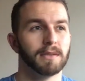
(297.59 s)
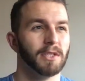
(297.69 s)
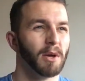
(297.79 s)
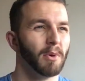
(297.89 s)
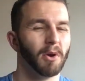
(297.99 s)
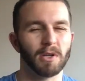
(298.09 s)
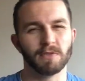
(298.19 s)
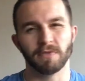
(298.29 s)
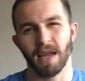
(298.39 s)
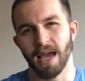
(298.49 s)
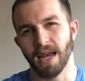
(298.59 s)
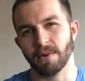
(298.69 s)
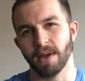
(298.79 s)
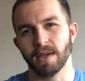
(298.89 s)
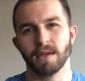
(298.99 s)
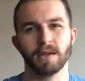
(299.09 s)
you don't look as flat anyway.